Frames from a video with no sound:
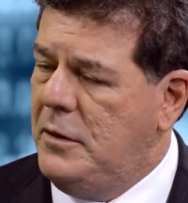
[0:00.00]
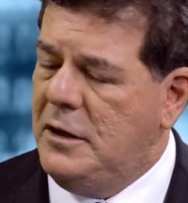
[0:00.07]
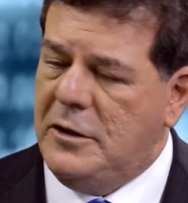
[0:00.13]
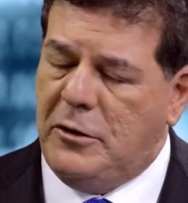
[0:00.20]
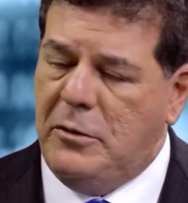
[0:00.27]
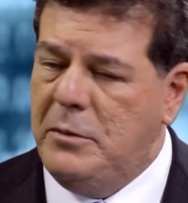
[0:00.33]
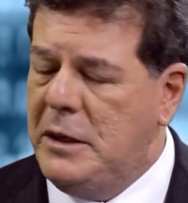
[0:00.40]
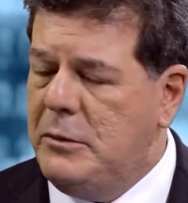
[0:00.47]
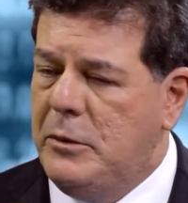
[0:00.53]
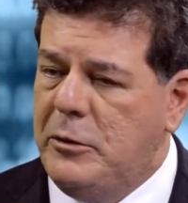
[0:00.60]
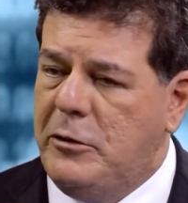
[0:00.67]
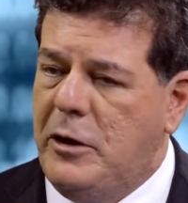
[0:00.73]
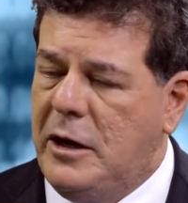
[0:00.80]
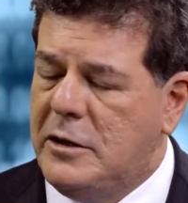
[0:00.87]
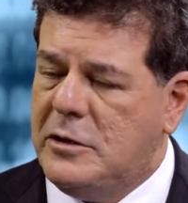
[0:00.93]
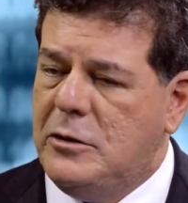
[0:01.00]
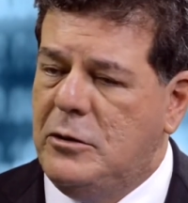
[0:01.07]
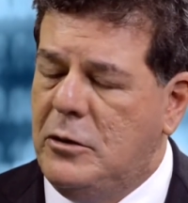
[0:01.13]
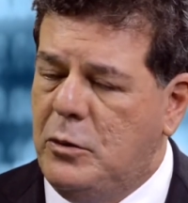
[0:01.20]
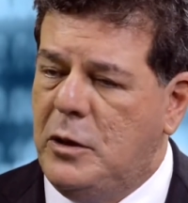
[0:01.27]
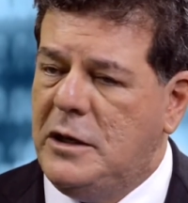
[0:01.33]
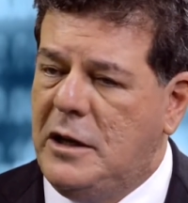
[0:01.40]
Is there a minimum credit
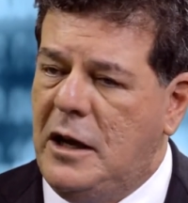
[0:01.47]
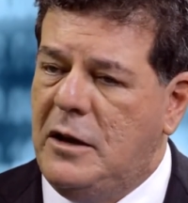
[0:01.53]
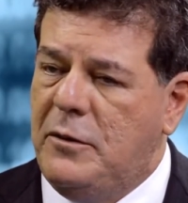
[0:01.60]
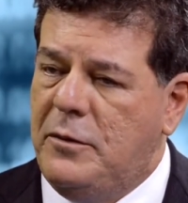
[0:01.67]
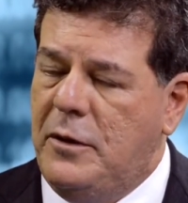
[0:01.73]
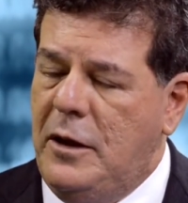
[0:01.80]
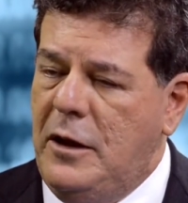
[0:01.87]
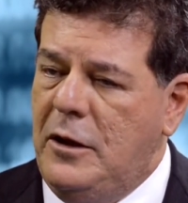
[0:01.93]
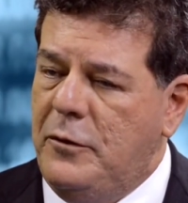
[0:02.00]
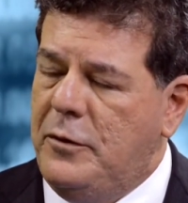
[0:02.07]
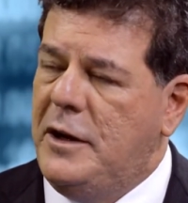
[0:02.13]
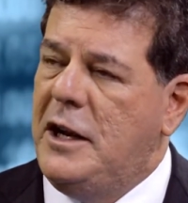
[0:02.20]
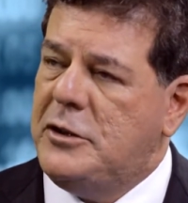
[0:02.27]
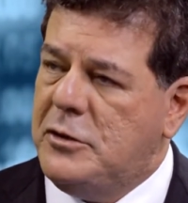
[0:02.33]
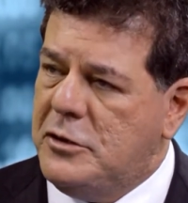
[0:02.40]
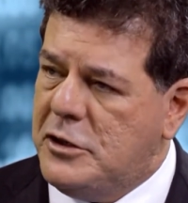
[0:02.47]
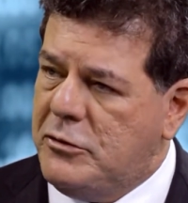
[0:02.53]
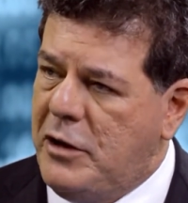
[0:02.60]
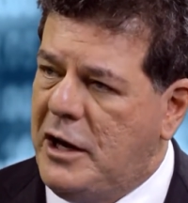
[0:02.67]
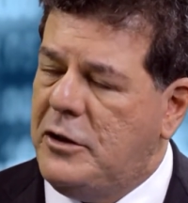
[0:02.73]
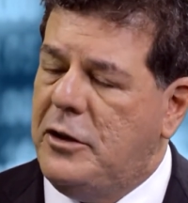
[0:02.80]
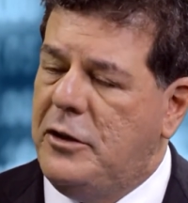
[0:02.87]
score? What kind of financial strength